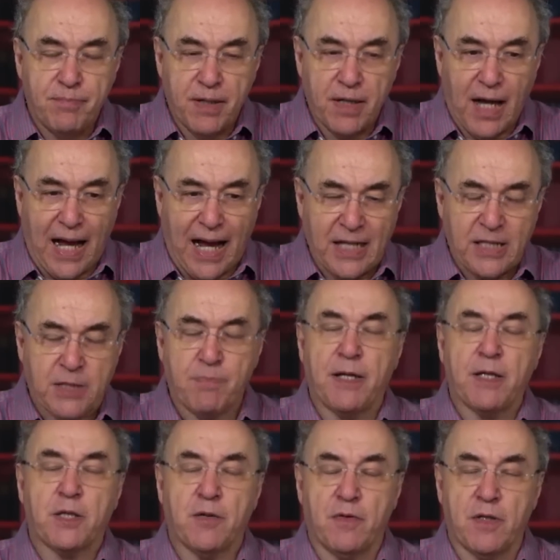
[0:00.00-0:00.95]

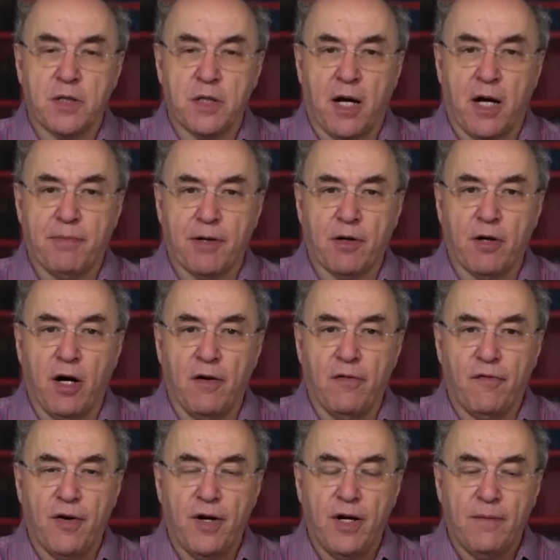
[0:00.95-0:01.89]
aspects of this
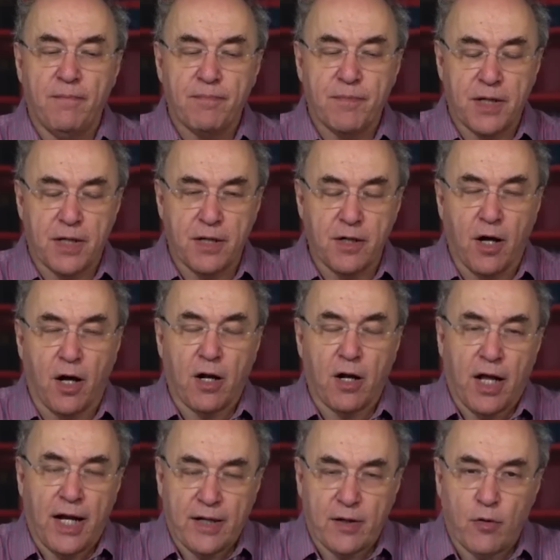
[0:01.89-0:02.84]
hypergraph that are not
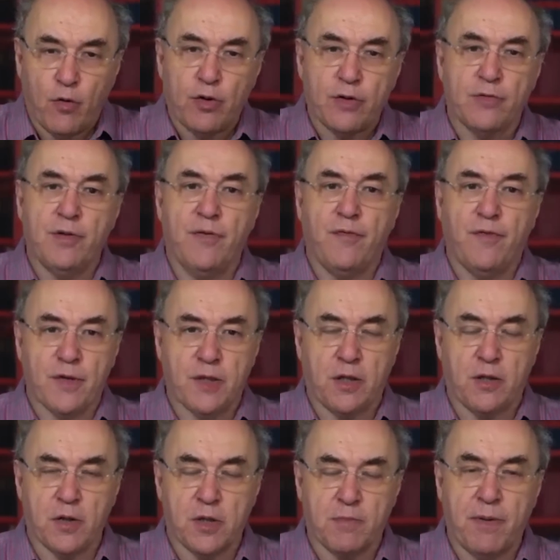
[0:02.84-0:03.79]
like ordinary
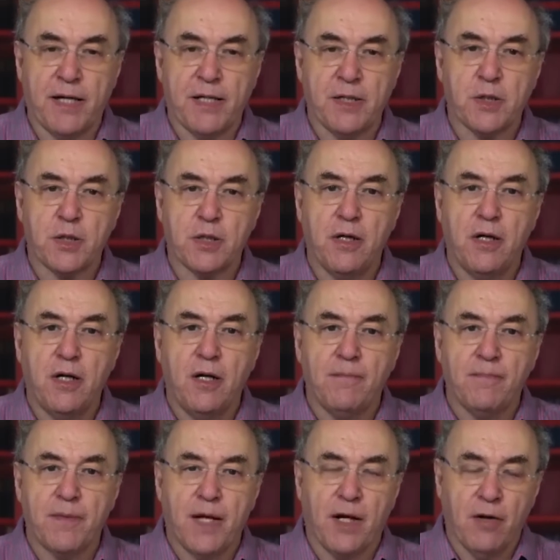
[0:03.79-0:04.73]
physical space.
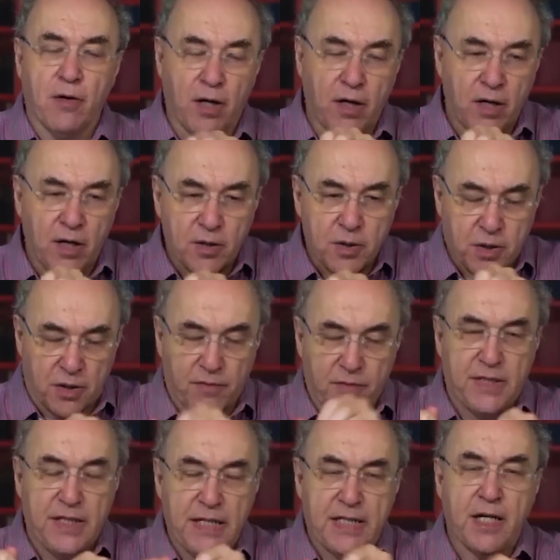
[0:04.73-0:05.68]
There are sort
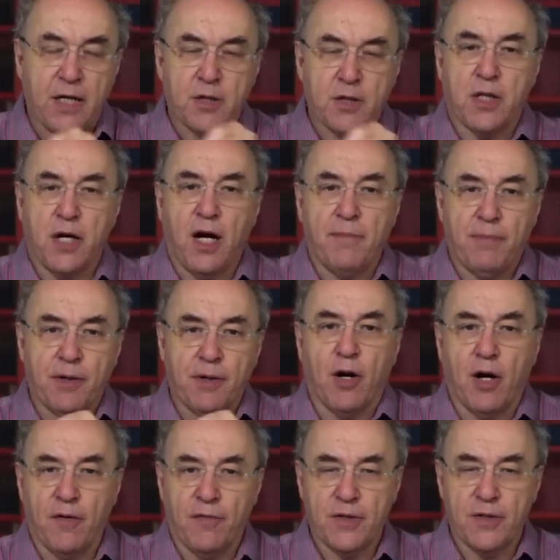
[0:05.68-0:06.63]
of details of the
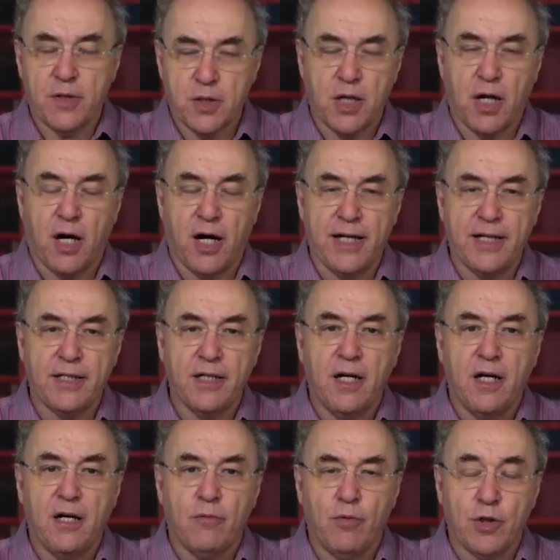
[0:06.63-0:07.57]
hypergraph inside,
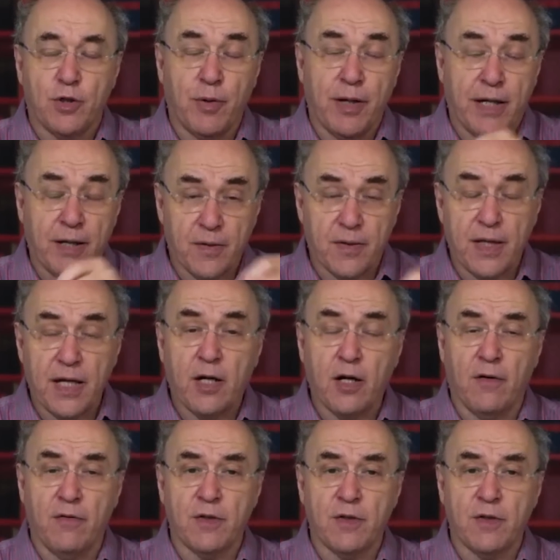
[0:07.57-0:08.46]
which we can think of as